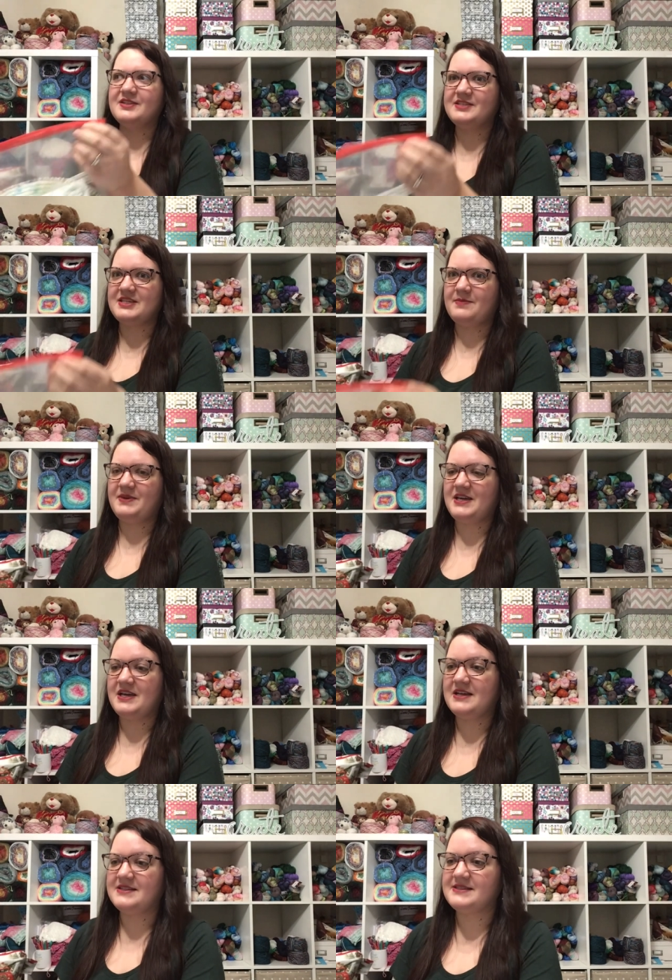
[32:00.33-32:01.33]

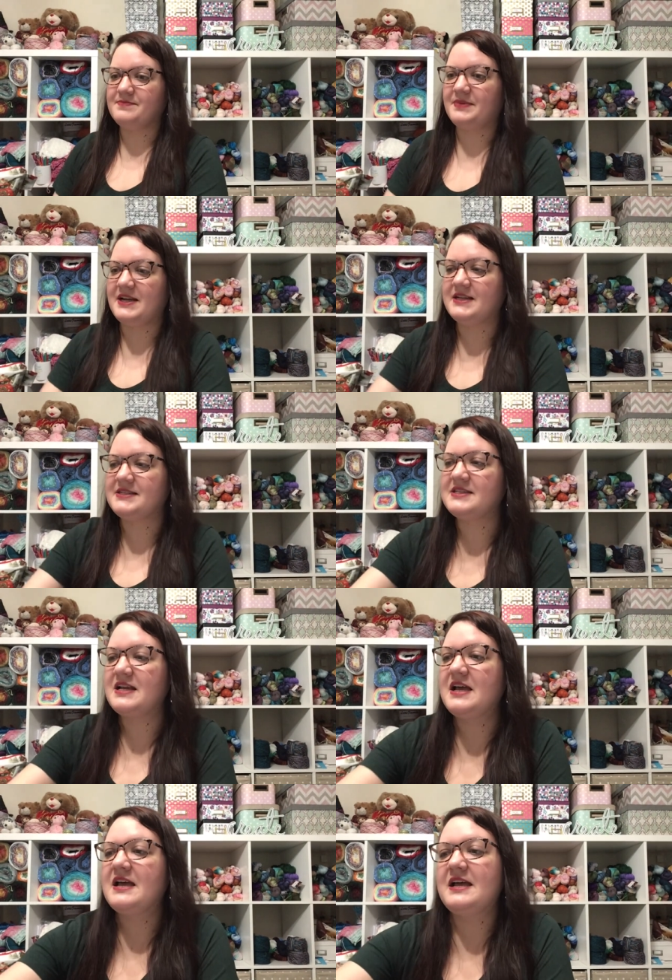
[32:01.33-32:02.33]
DPNs, but
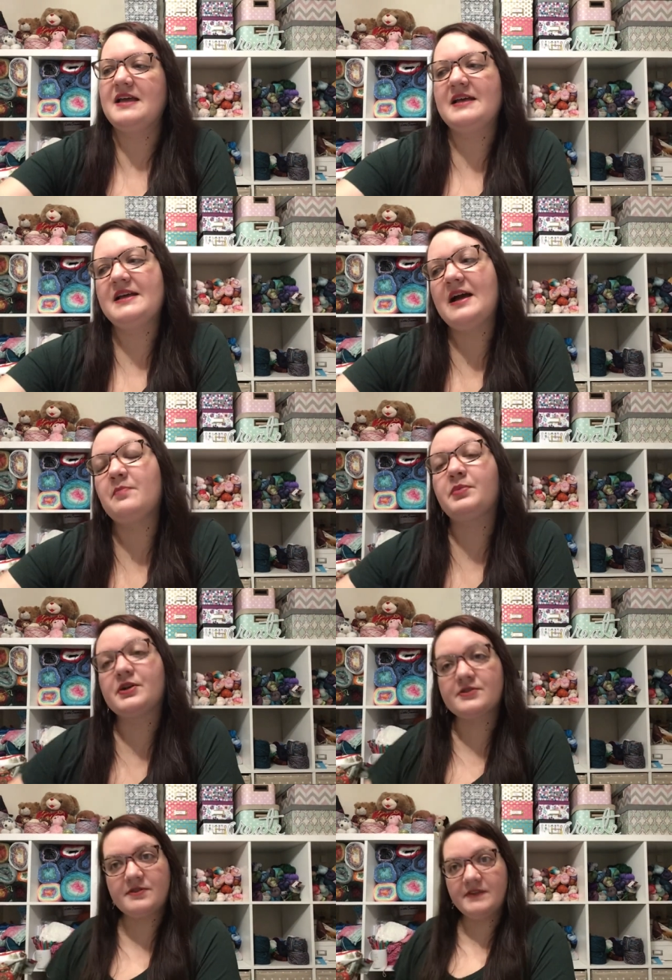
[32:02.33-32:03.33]
I'm
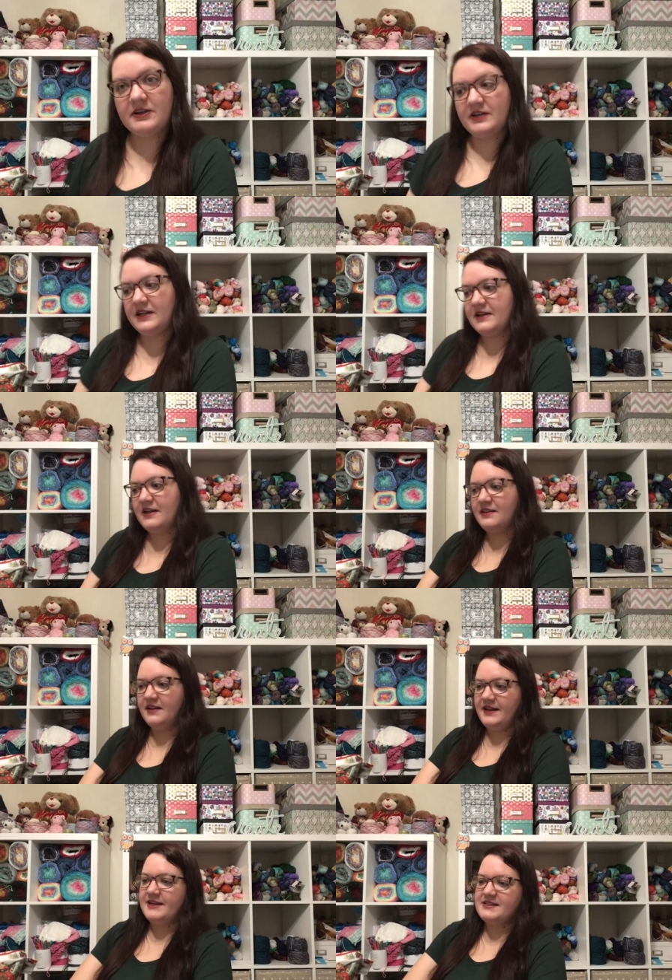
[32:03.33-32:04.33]
persevering
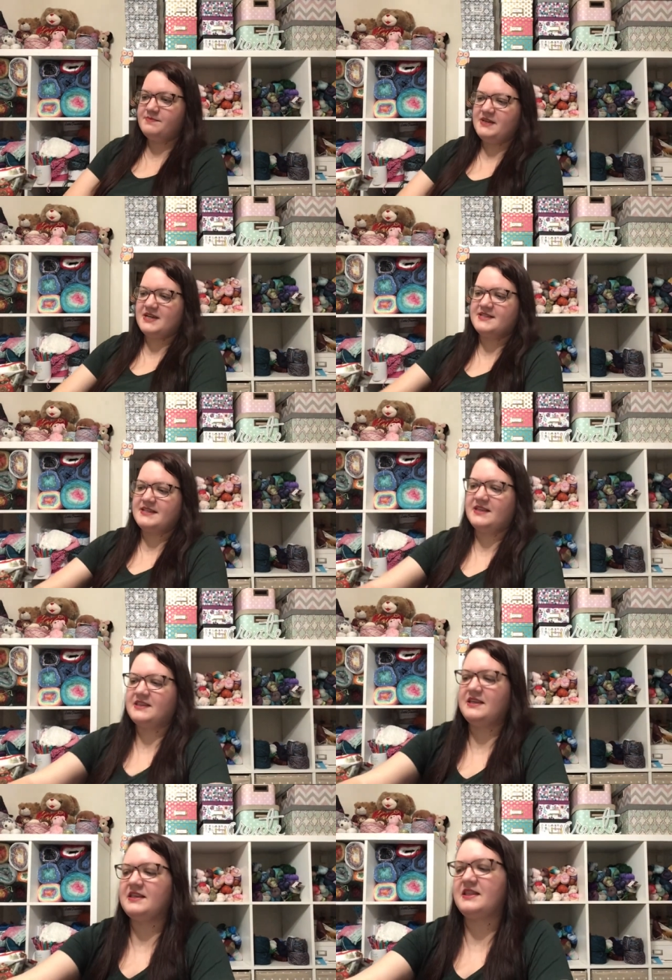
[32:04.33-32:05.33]
nonetheless because I
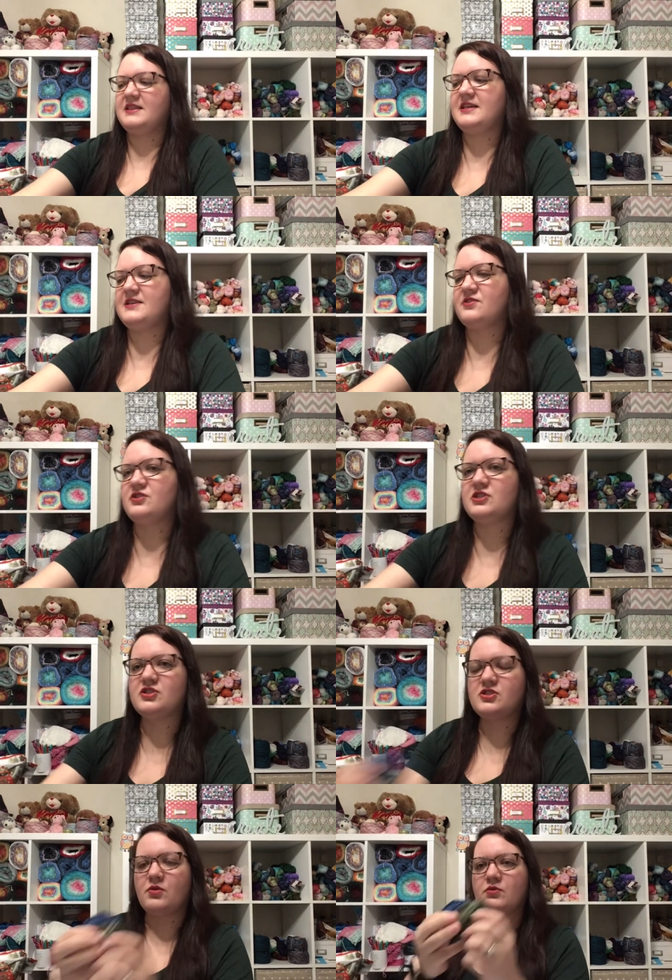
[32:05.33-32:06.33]
think that these are
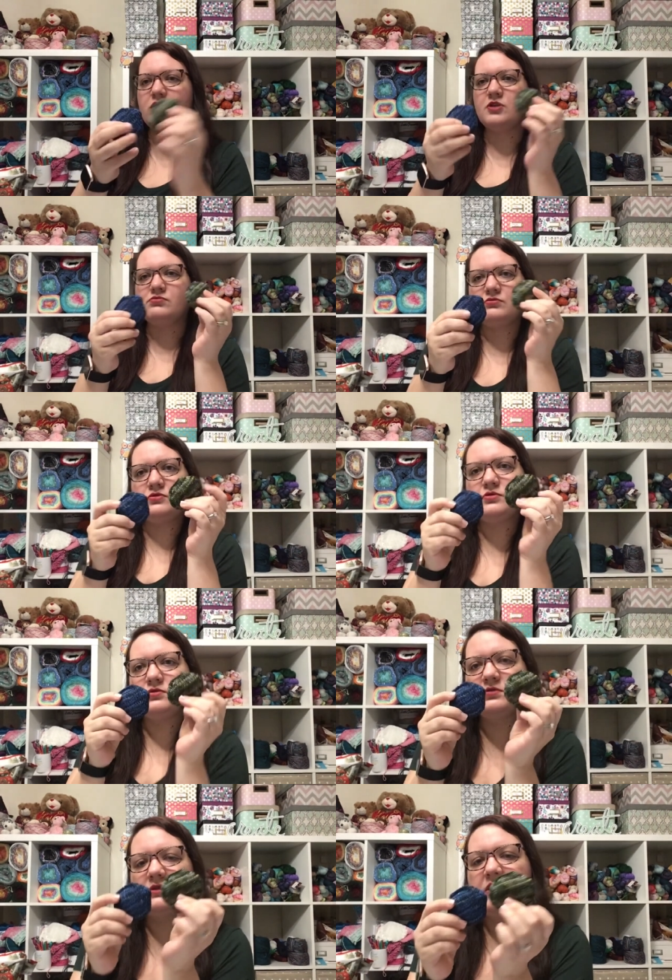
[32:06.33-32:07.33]
just so cute.
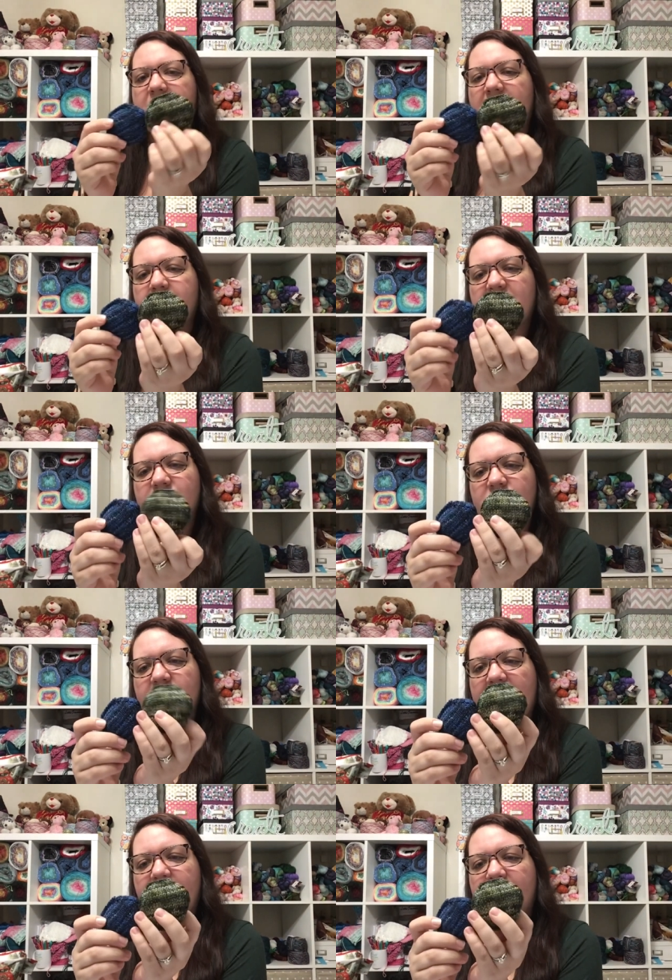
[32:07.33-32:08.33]
I'm not sure
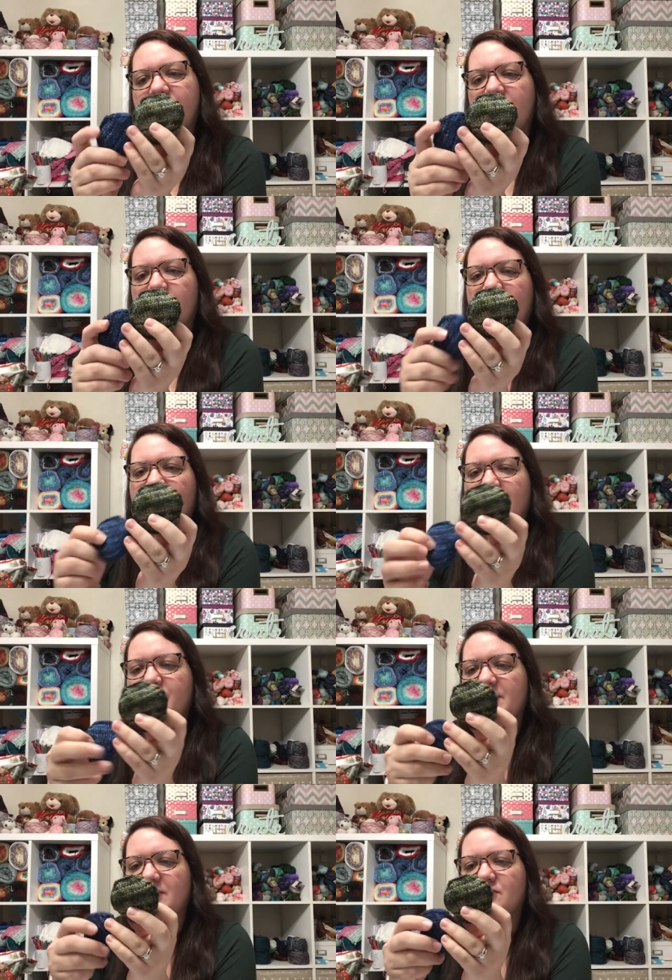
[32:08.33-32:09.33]
how I feel about them
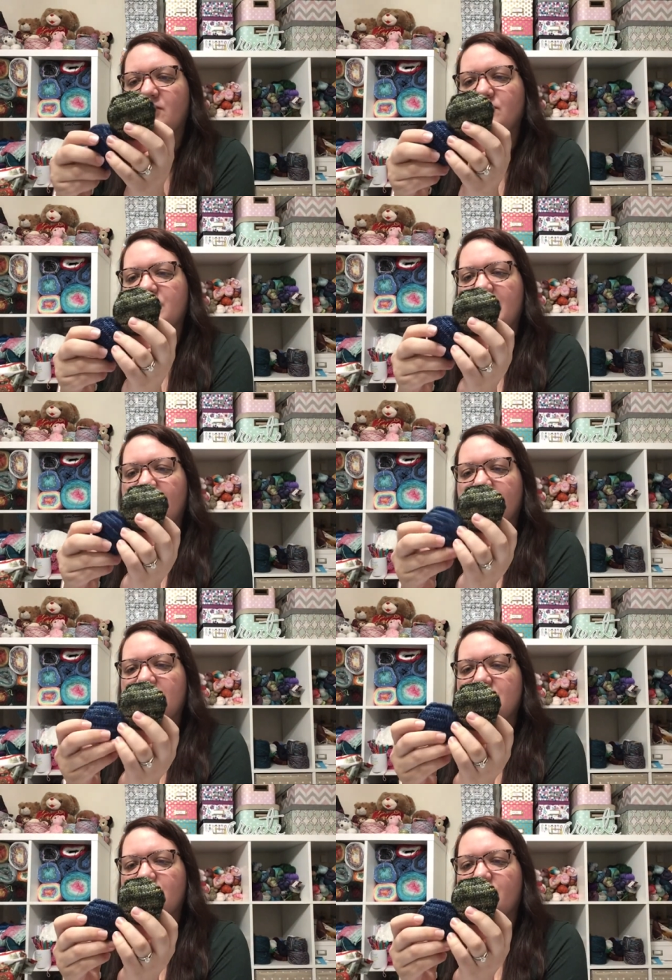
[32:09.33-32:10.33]
being sewn together
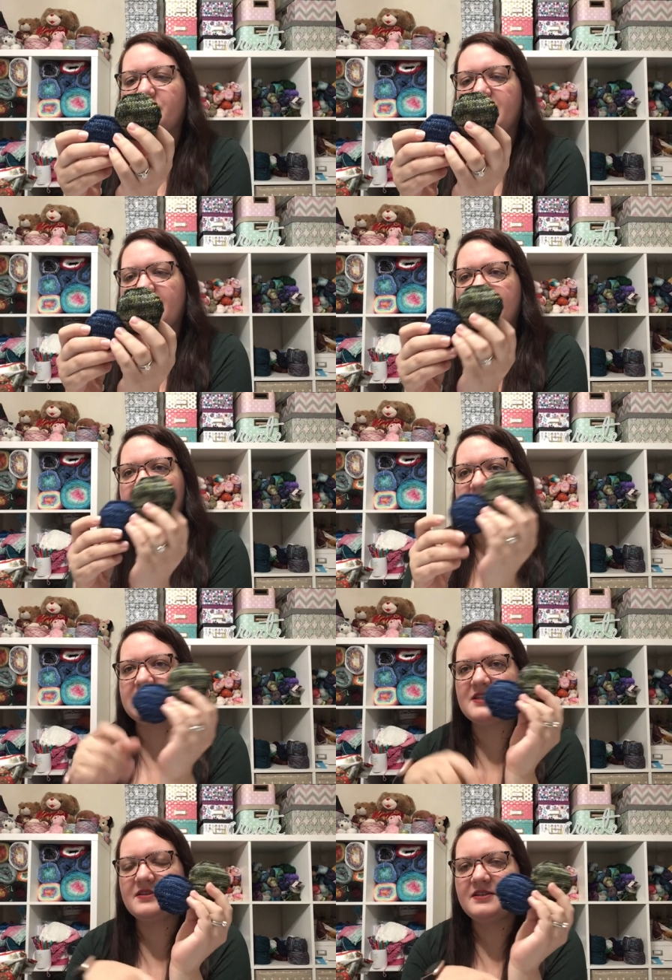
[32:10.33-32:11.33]
into a blanket.
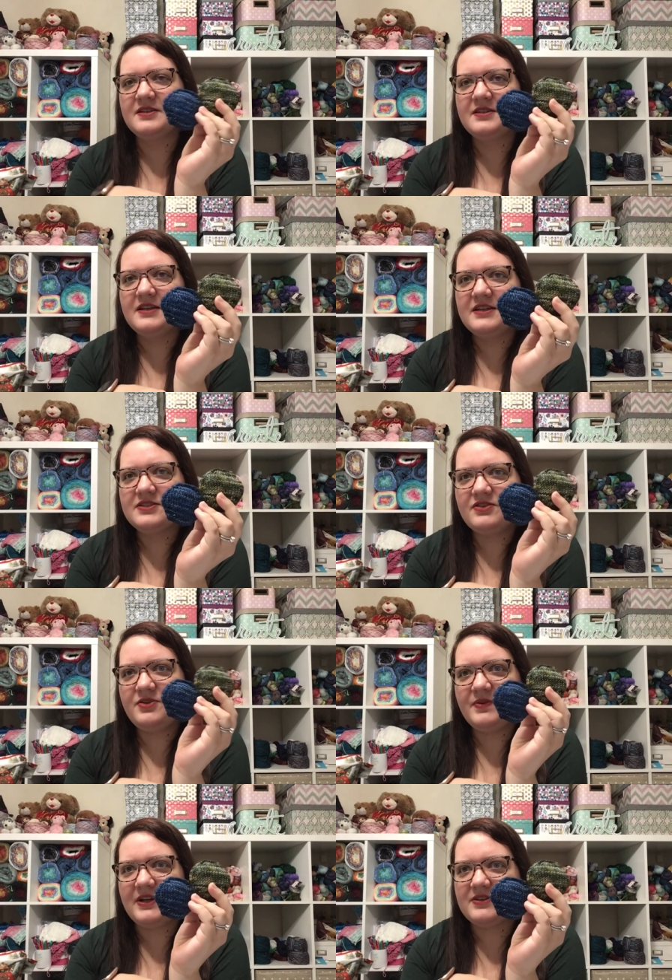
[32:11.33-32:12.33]
Don't know
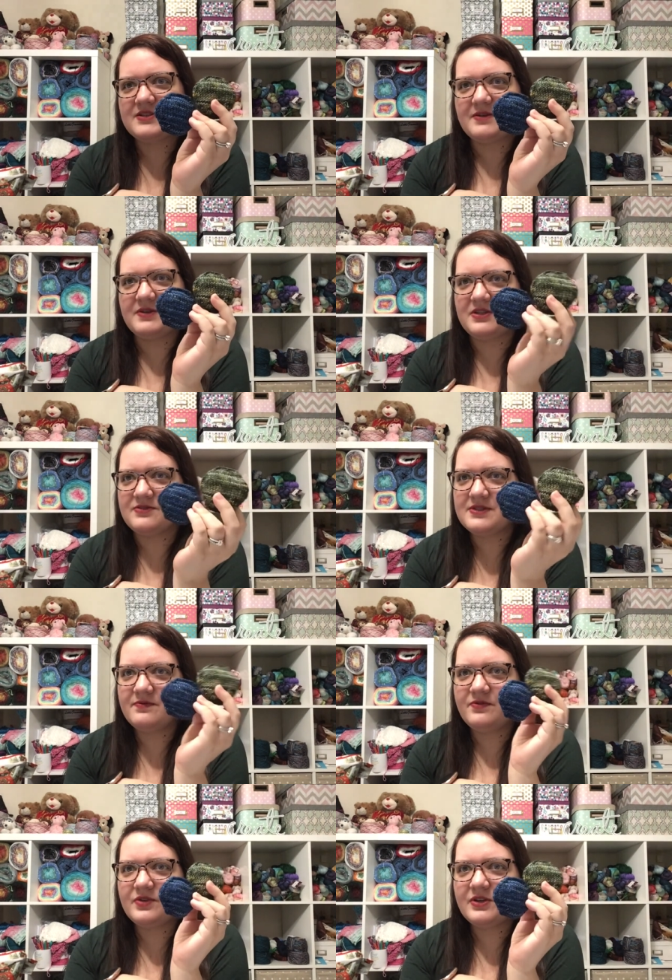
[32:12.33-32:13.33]
what else I would use them
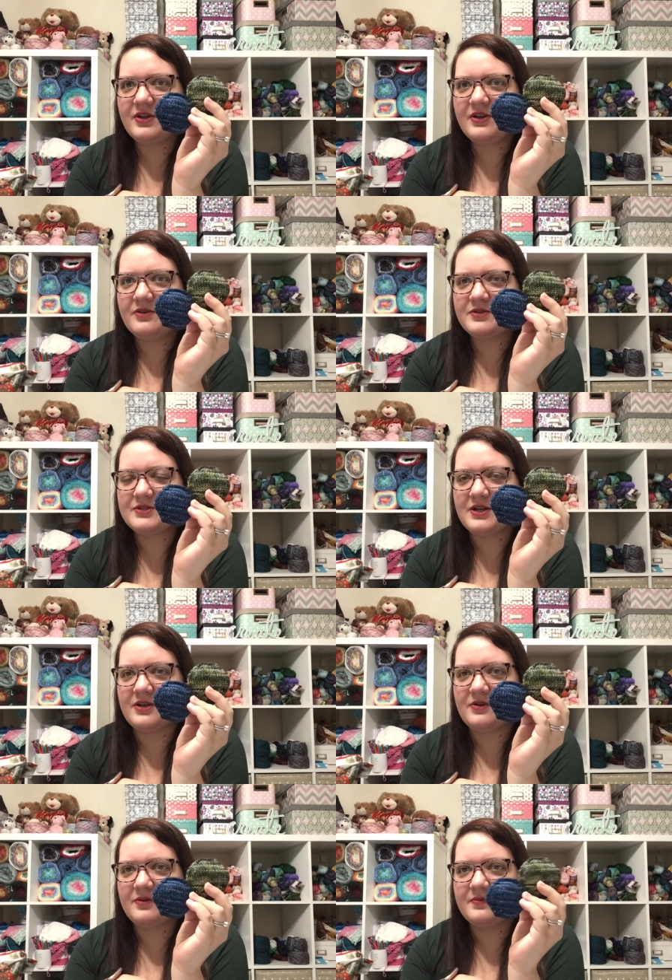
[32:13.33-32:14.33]
for though,
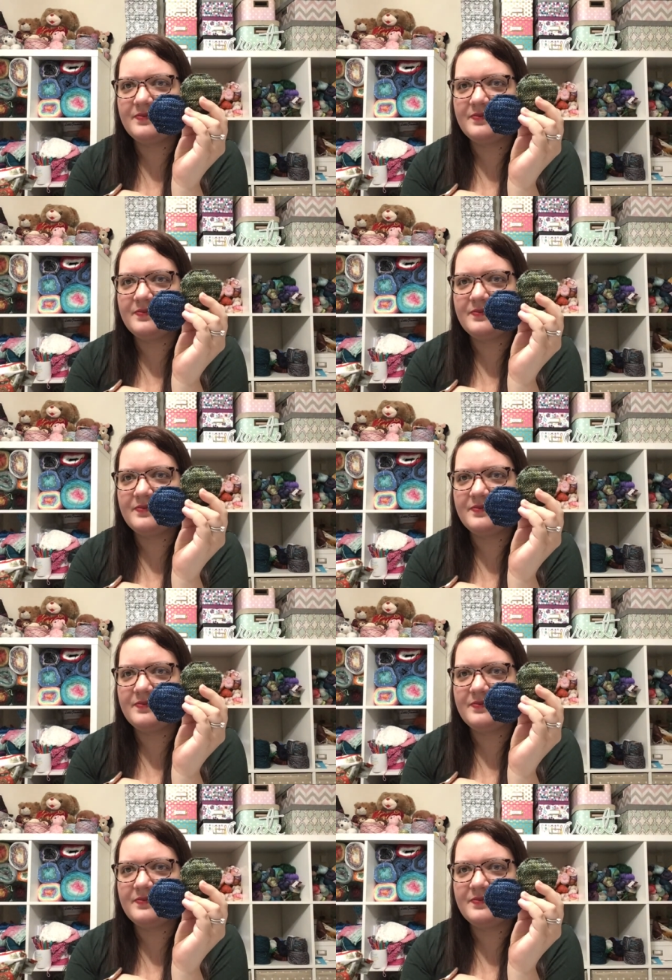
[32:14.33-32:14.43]
so